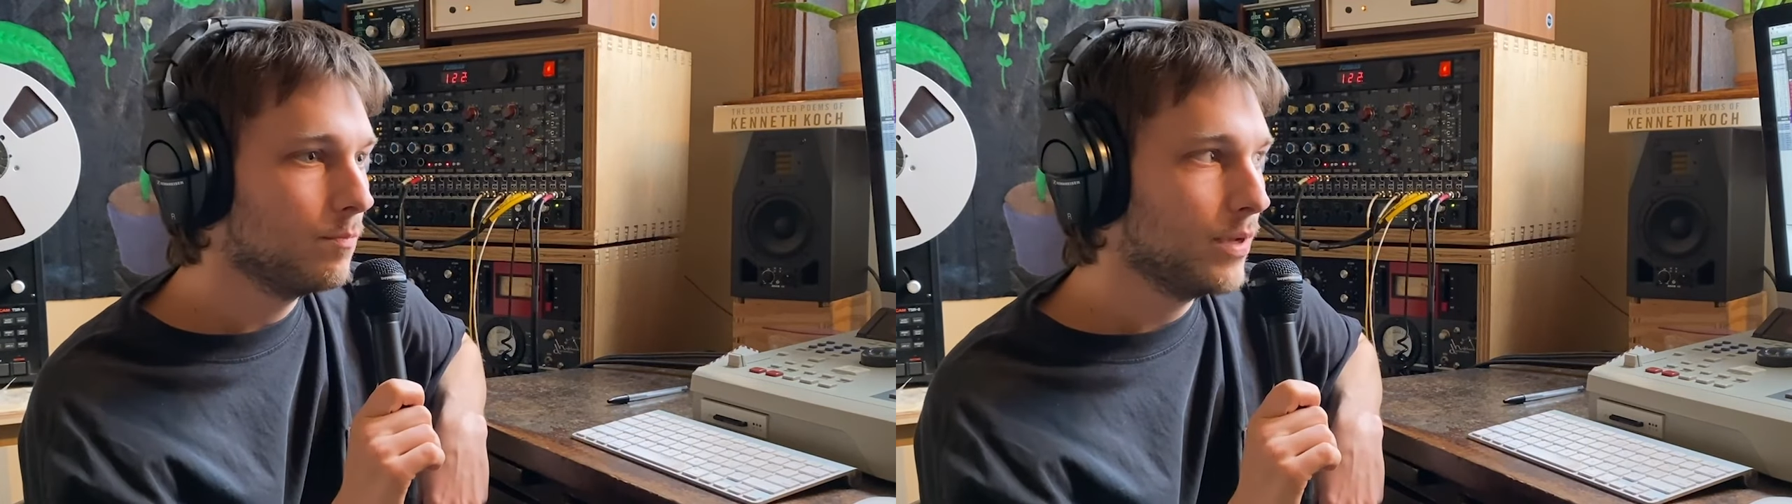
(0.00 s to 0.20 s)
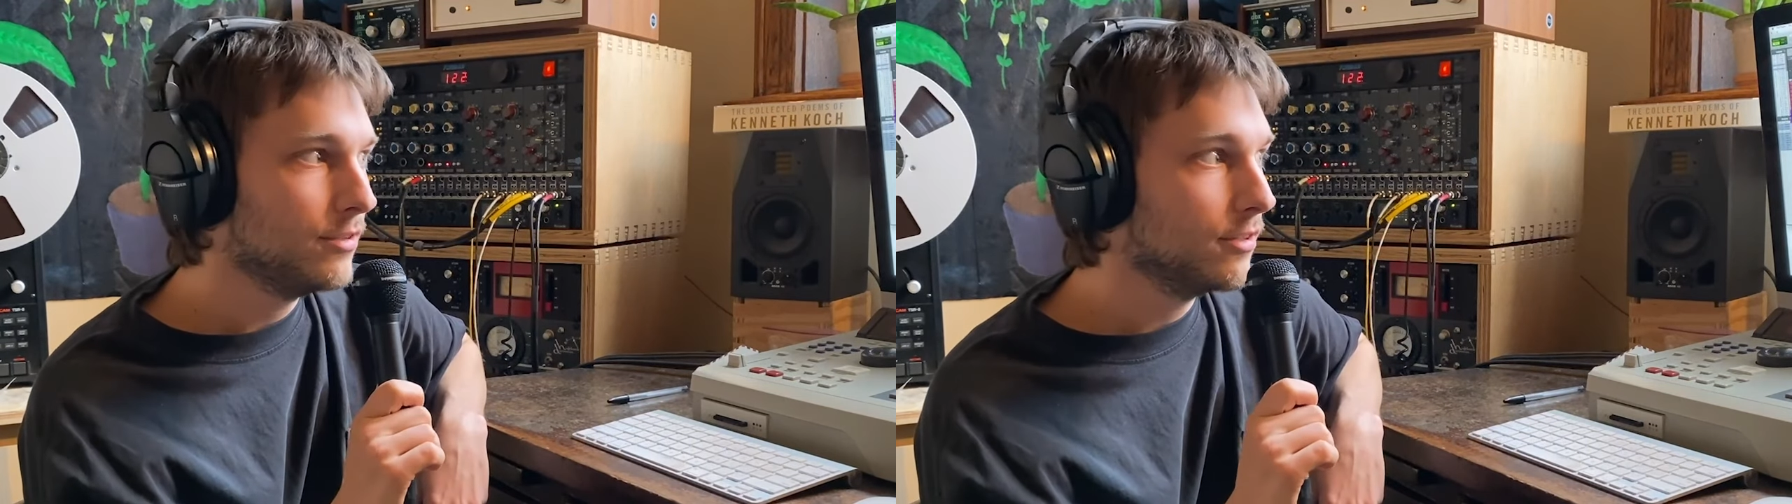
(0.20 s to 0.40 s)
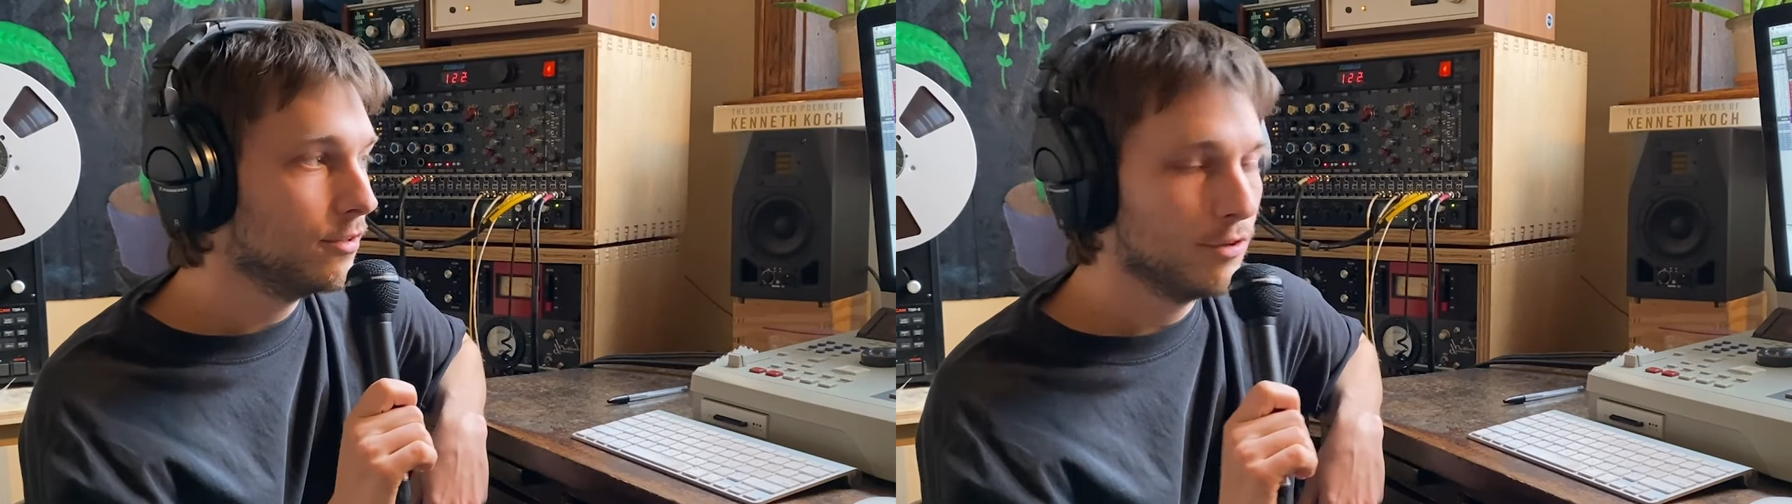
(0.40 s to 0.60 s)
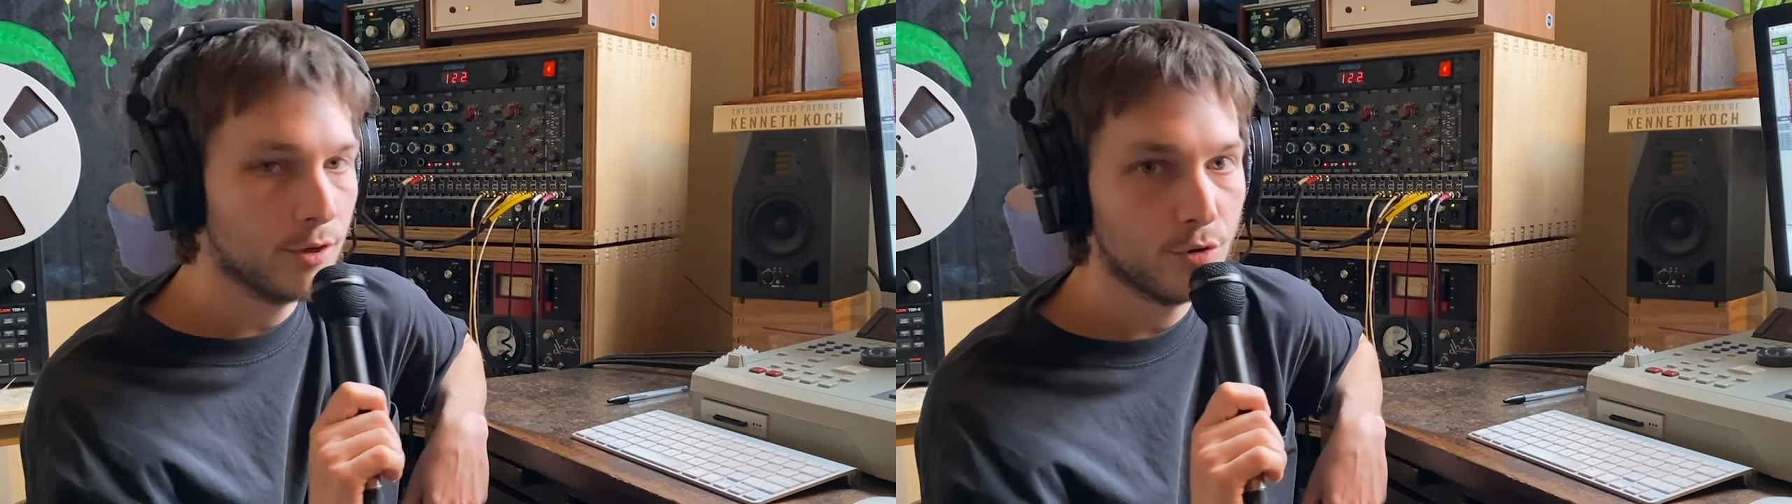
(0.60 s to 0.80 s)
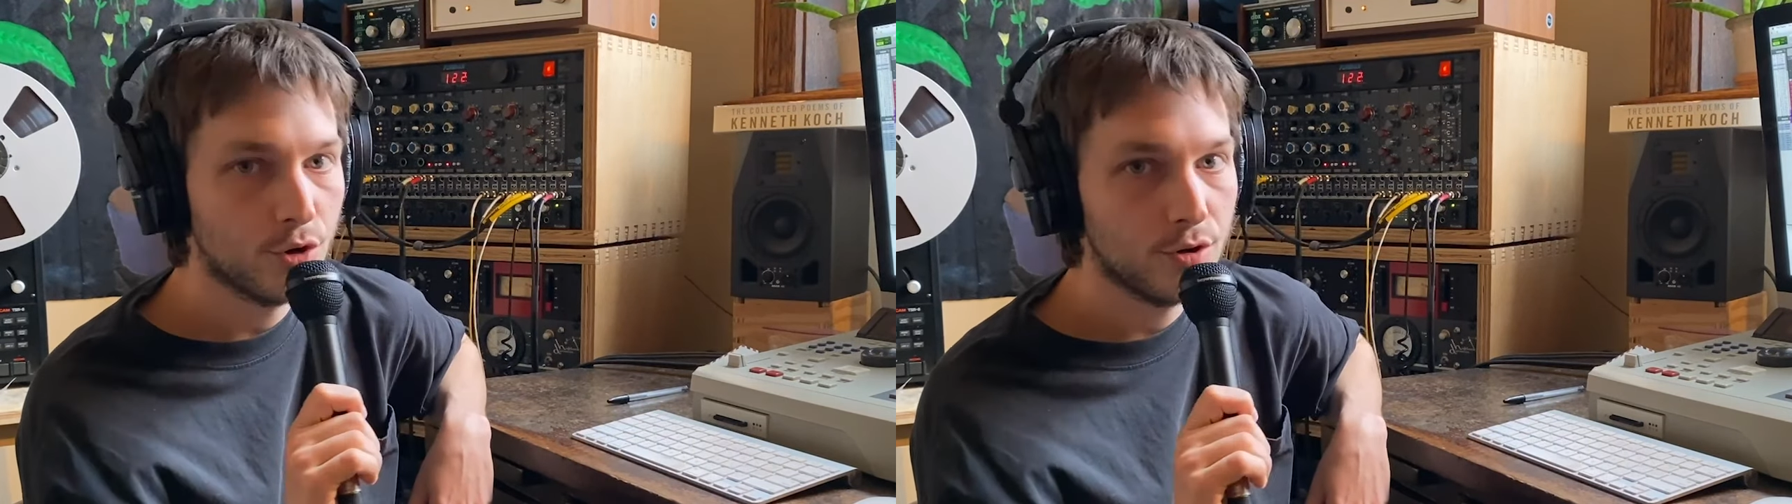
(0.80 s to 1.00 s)
basically
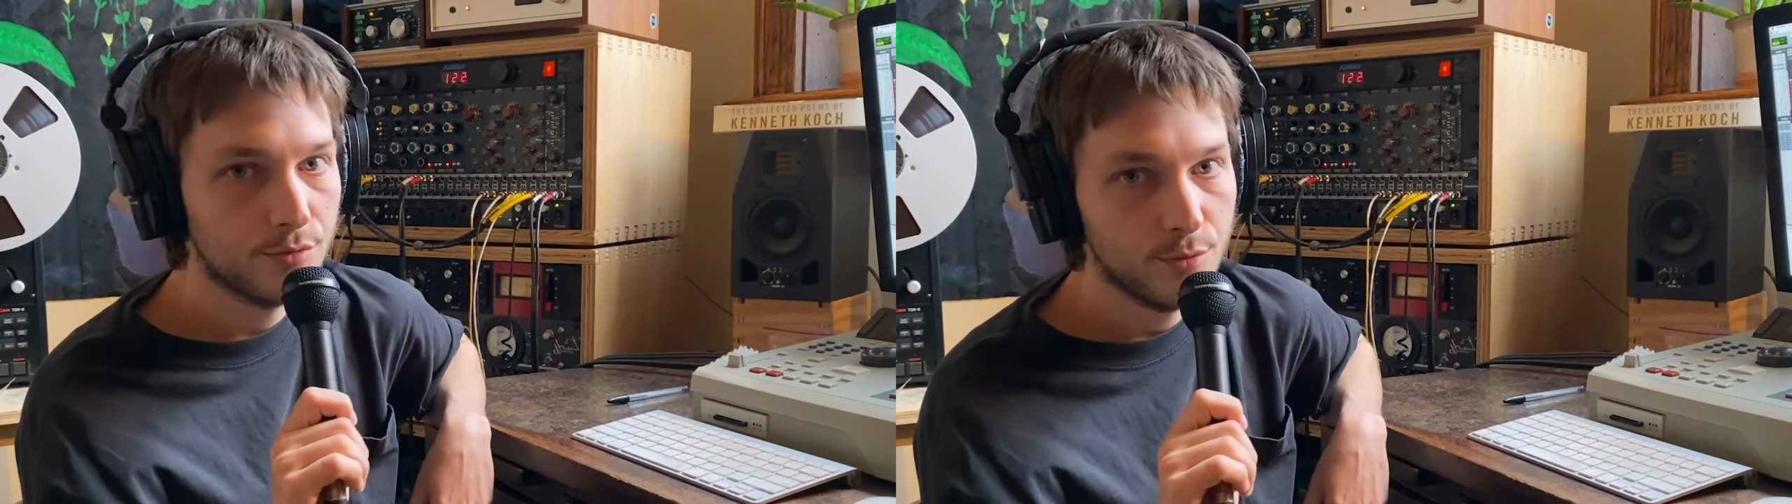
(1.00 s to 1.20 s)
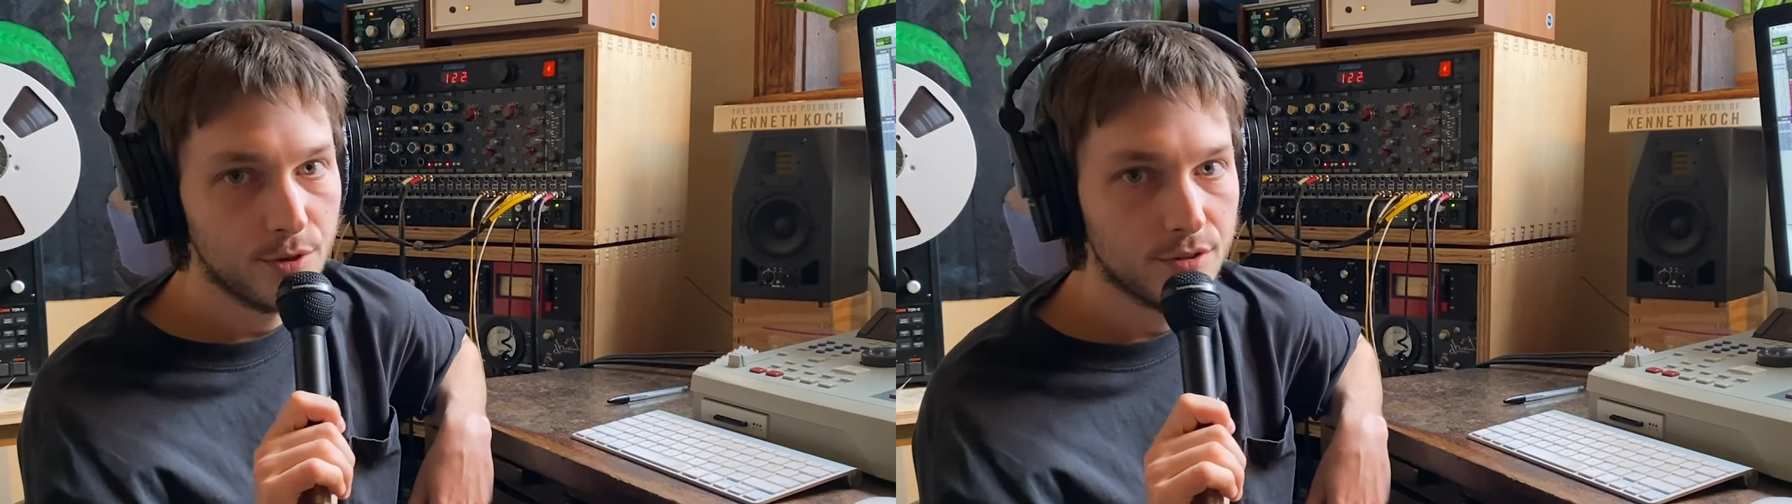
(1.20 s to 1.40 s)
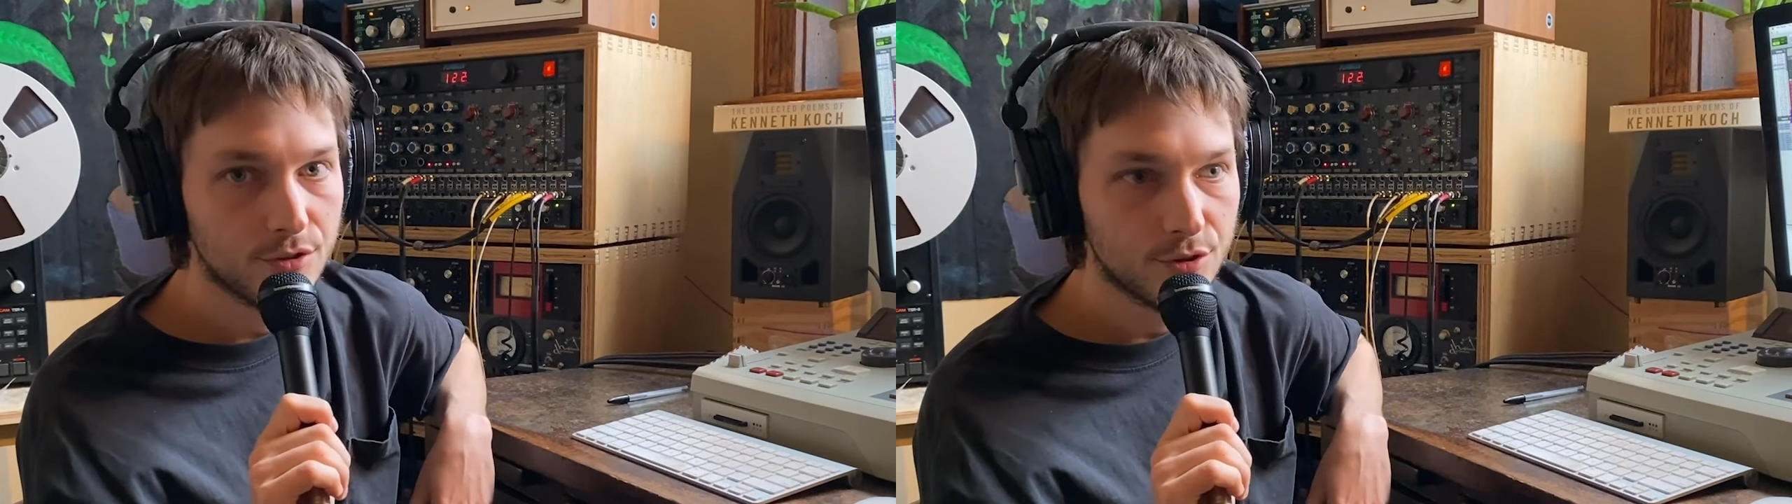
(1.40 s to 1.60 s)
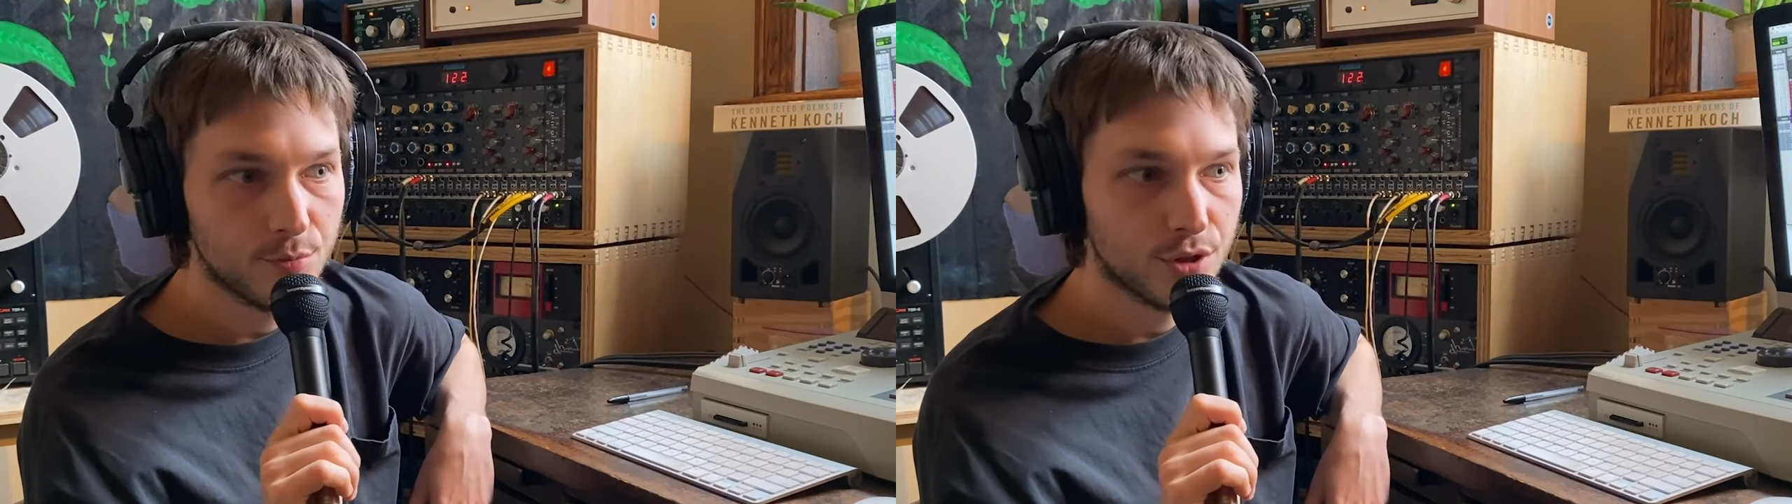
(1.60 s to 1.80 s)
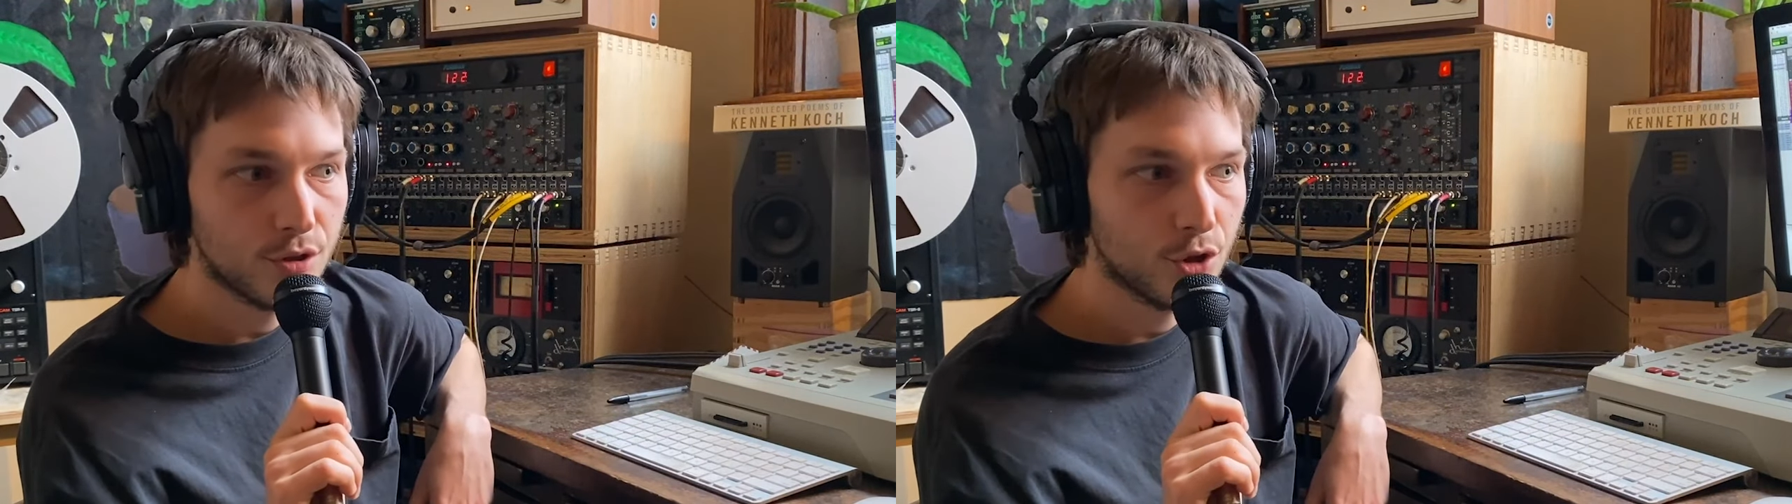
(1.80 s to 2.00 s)
like recording for me has just
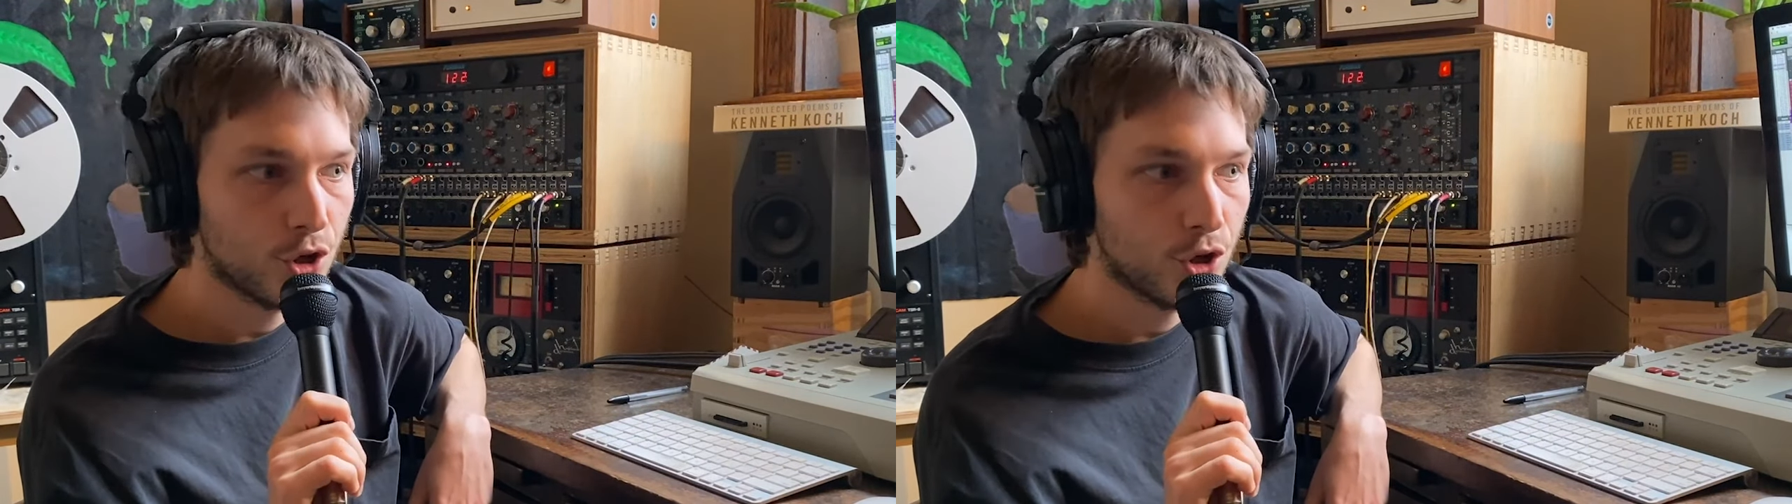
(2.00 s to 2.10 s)
been